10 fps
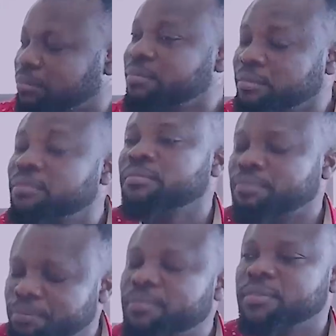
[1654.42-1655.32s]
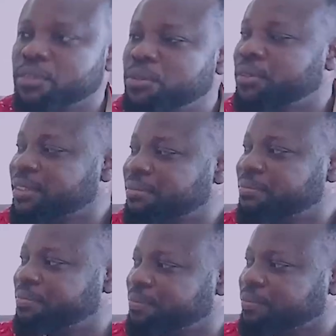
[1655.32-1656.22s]

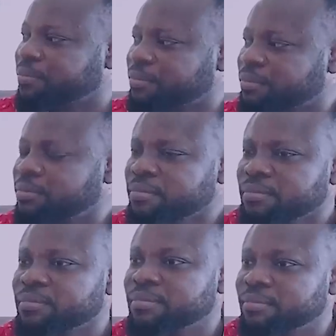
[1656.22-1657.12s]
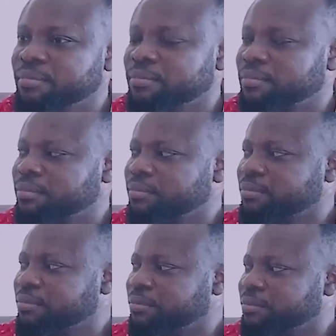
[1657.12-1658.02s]

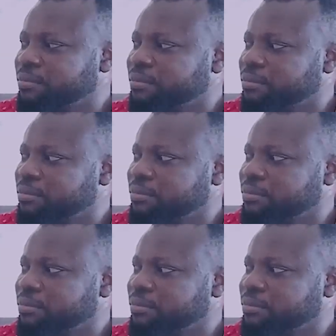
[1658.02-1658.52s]
(not speaking)